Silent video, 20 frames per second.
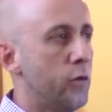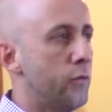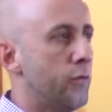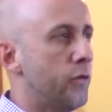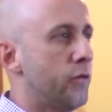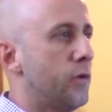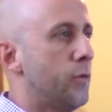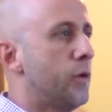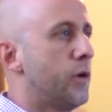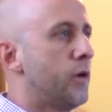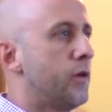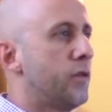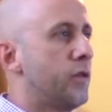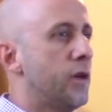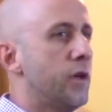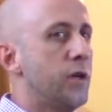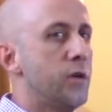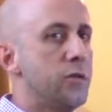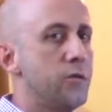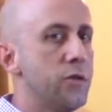for someone to
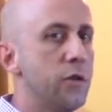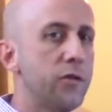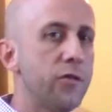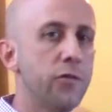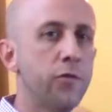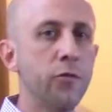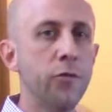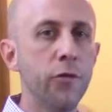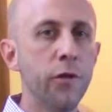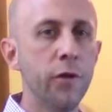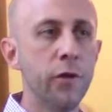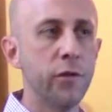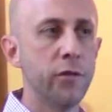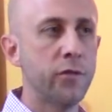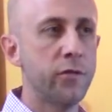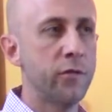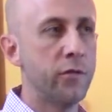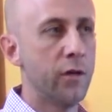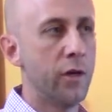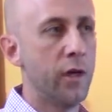say, just do
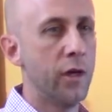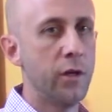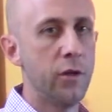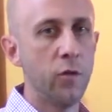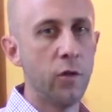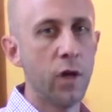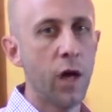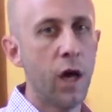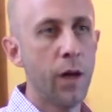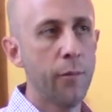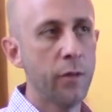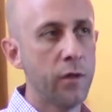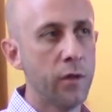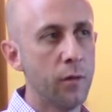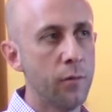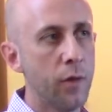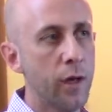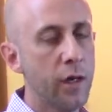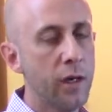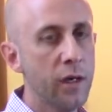this, and you copy
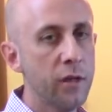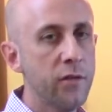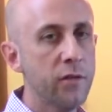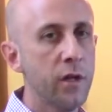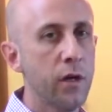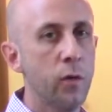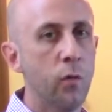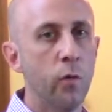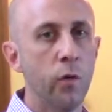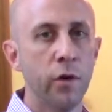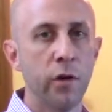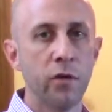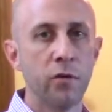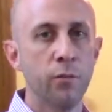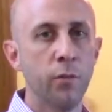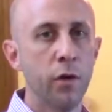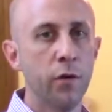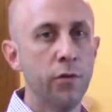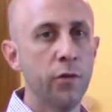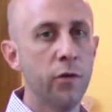them, I guess that works,
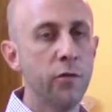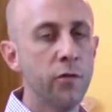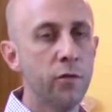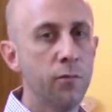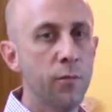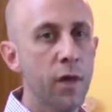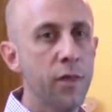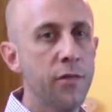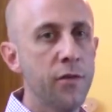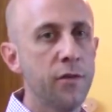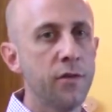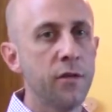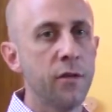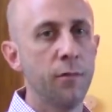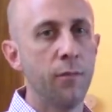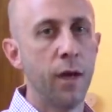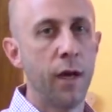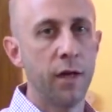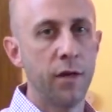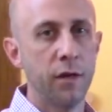but there's a method to the
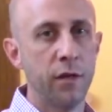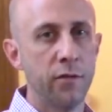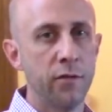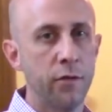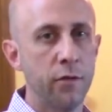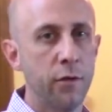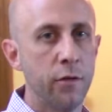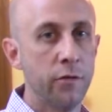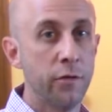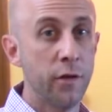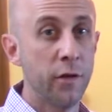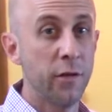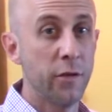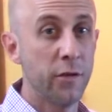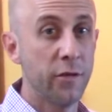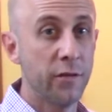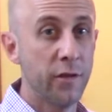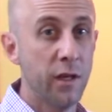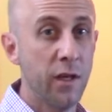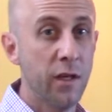madness, and there's an
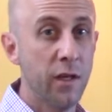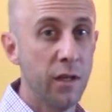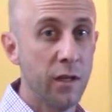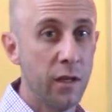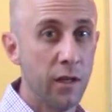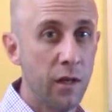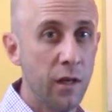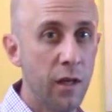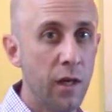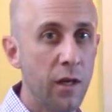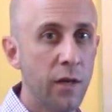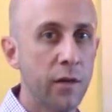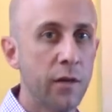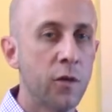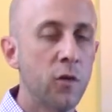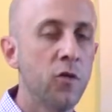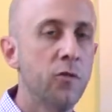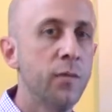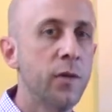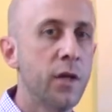understanding that
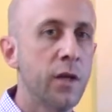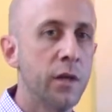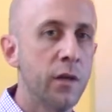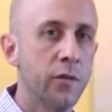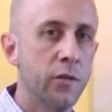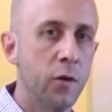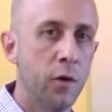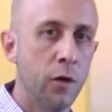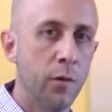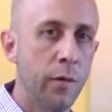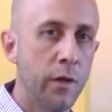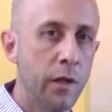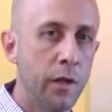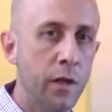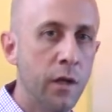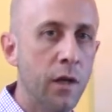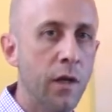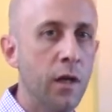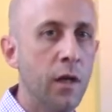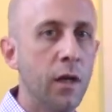goes behind this
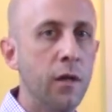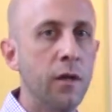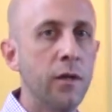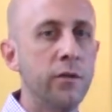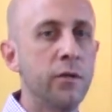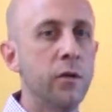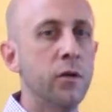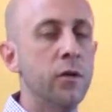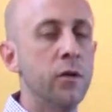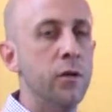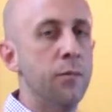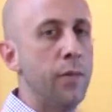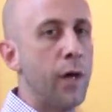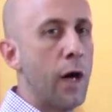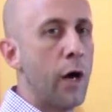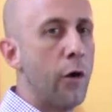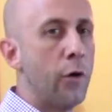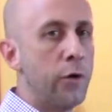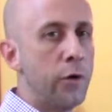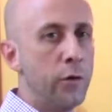harmony that's going to
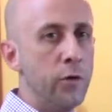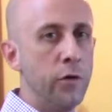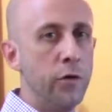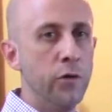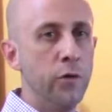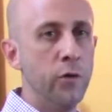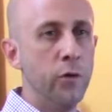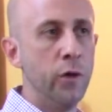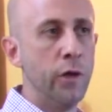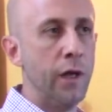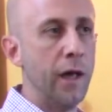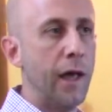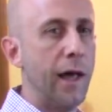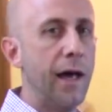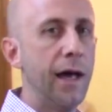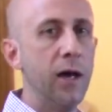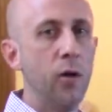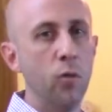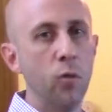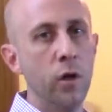empower you to do it
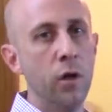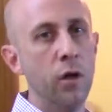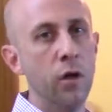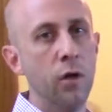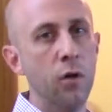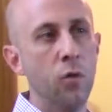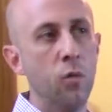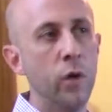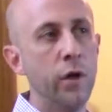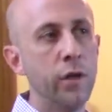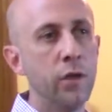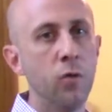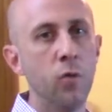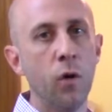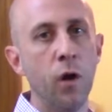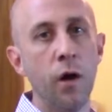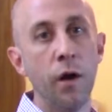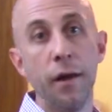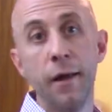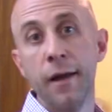at will, when you
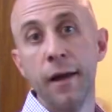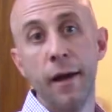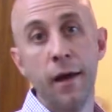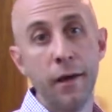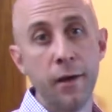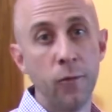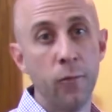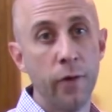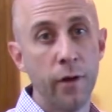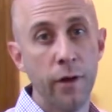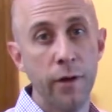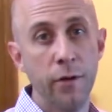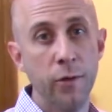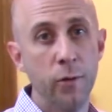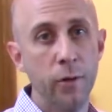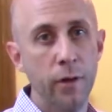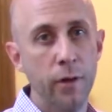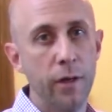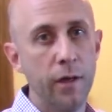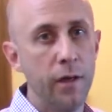want, and how you want to
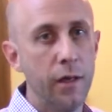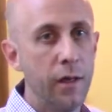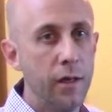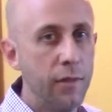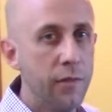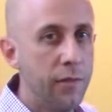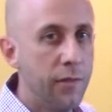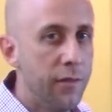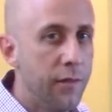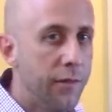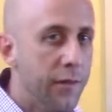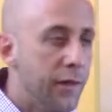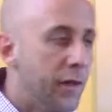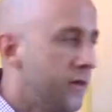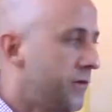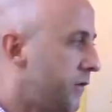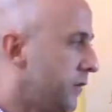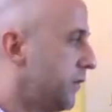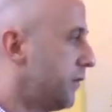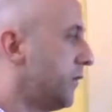do it. And
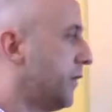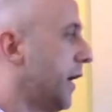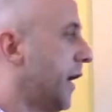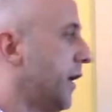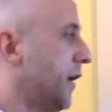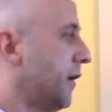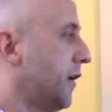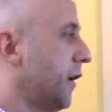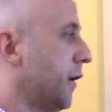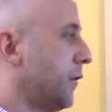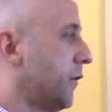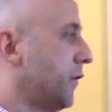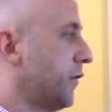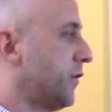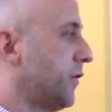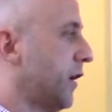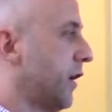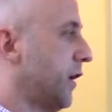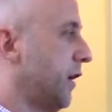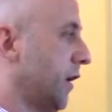this is that
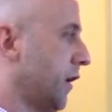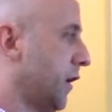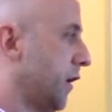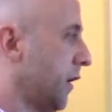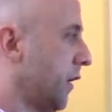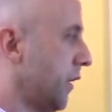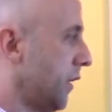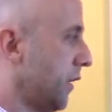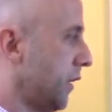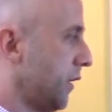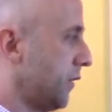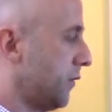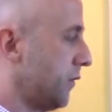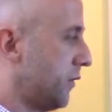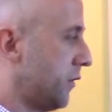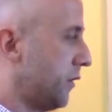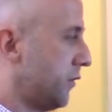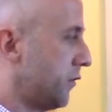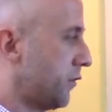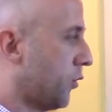understanding. It's
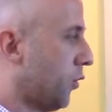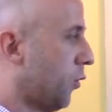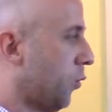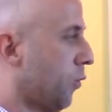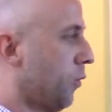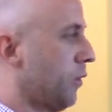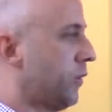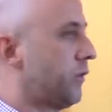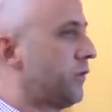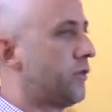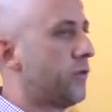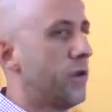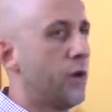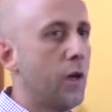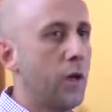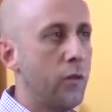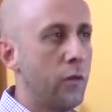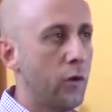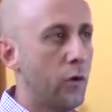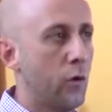these chords,
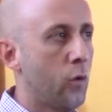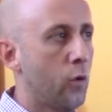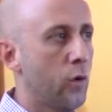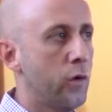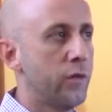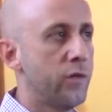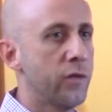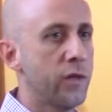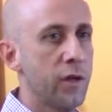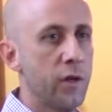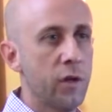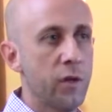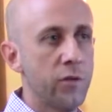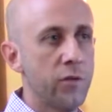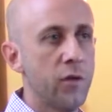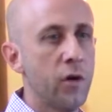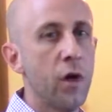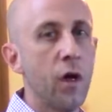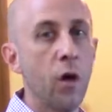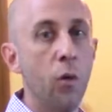their chord
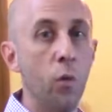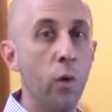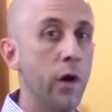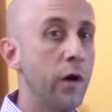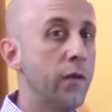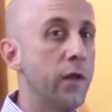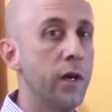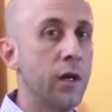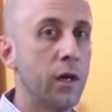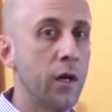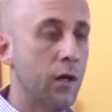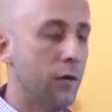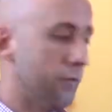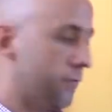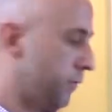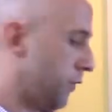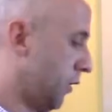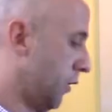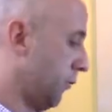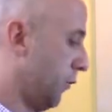scales, where they come
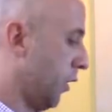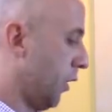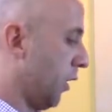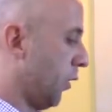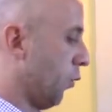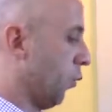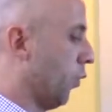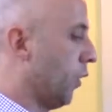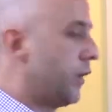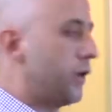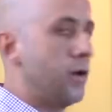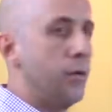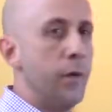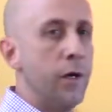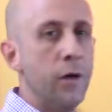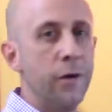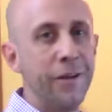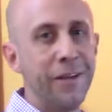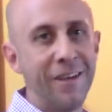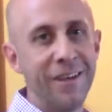from, what your
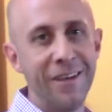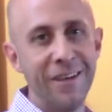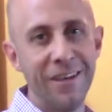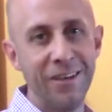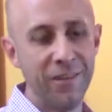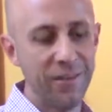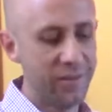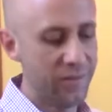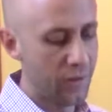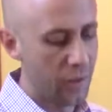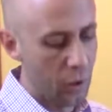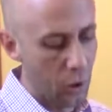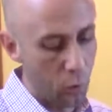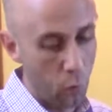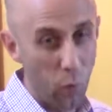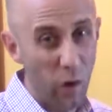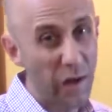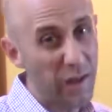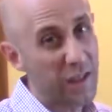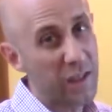melody is,
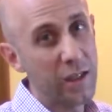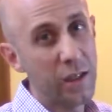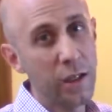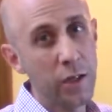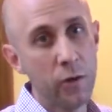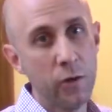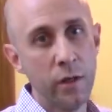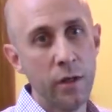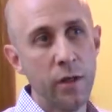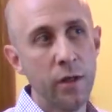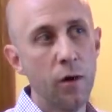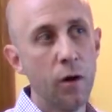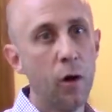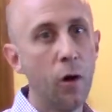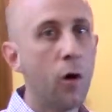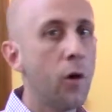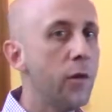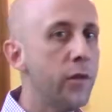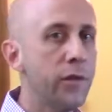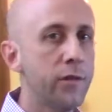what key you're in,
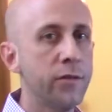all this